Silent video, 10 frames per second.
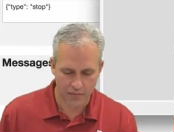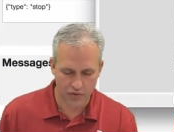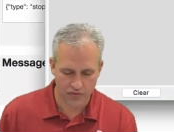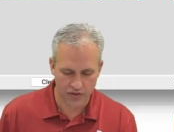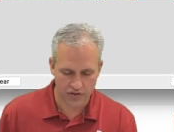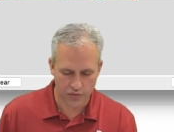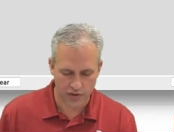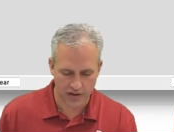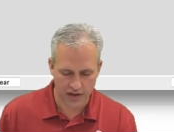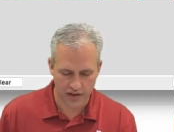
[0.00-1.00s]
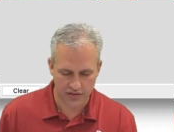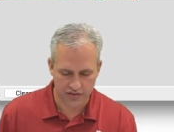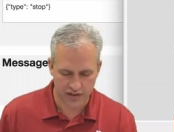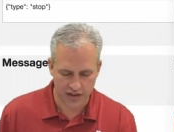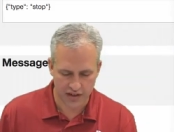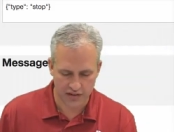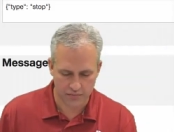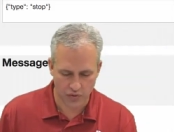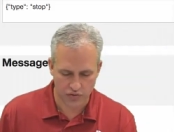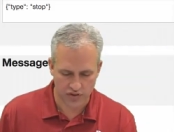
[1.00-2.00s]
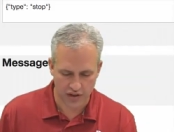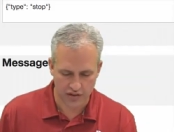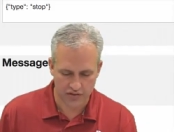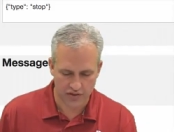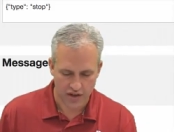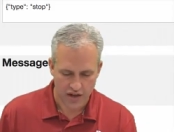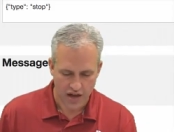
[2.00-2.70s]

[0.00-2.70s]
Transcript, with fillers: move this to where you can kind of see most things.